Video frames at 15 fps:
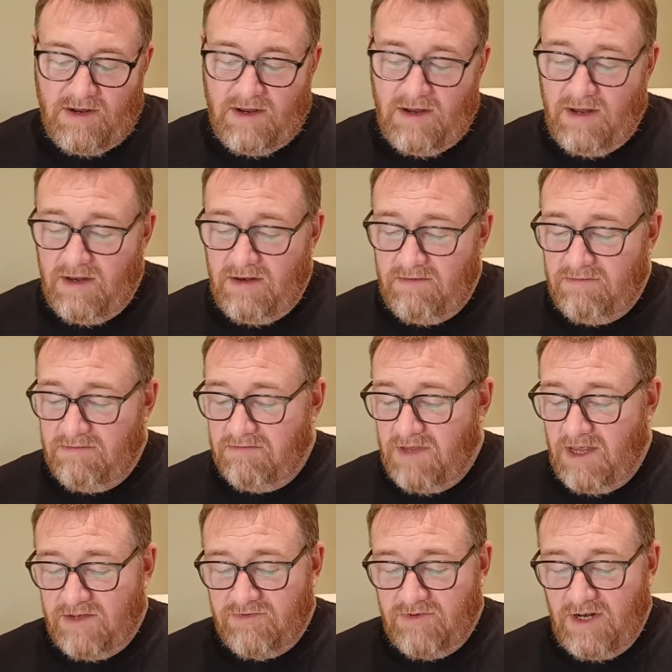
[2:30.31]
And
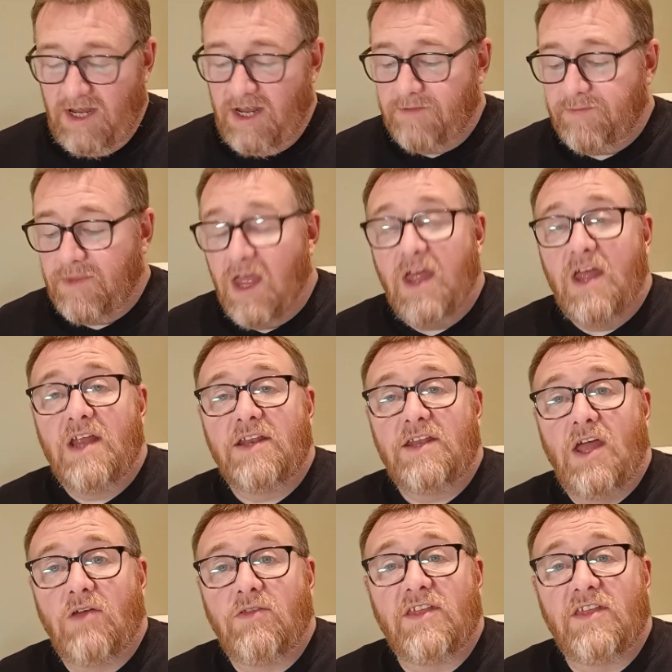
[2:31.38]
that's really it. Now,